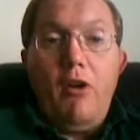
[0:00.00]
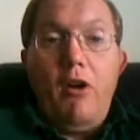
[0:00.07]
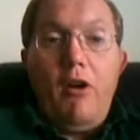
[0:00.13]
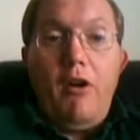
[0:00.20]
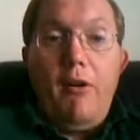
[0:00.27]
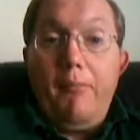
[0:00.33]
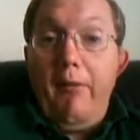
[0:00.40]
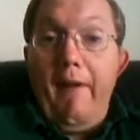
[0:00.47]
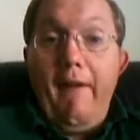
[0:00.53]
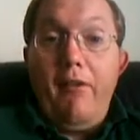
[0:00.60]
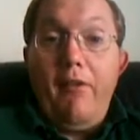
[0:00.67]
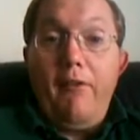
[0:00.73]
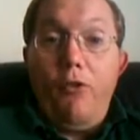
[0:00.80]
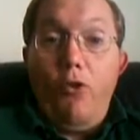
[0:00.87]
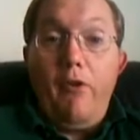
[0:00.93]
break
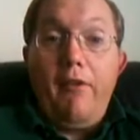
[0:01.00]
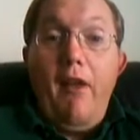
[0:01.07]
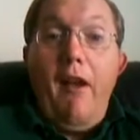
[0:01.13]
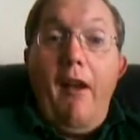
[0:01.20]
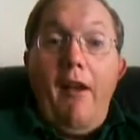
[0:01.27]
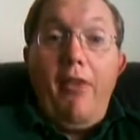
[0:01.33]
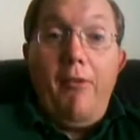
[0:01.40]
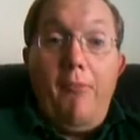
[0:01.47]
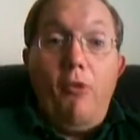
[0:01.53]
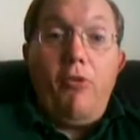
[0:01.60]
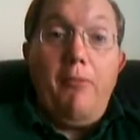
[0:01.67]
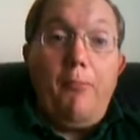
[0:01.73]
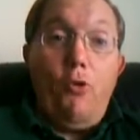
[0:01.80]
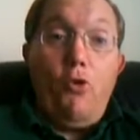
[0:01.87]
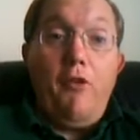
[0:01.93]
in the voice, and the
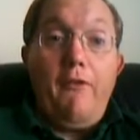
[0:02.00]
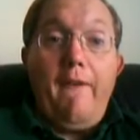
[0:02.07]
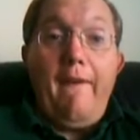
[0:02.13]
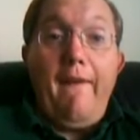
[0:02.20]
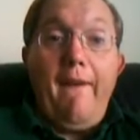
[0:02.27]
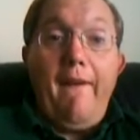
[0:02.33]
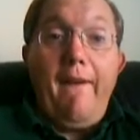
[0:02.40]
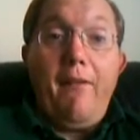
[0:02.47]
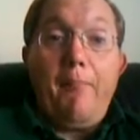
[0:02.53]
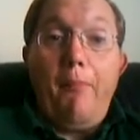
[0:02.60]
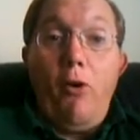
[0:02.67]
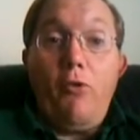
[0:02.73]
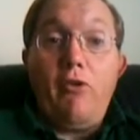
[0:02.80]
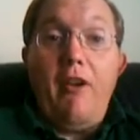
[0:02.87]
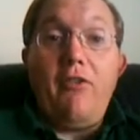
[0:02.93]
most important thing is
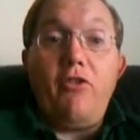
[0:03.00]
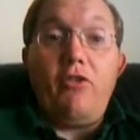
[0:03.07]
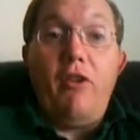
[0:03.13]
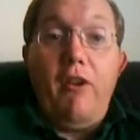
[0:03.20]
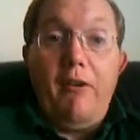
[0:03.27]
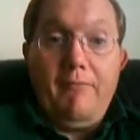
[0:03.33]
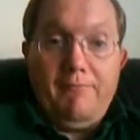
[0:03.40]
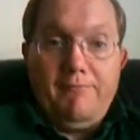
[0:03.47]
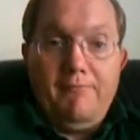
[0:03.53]
bone density,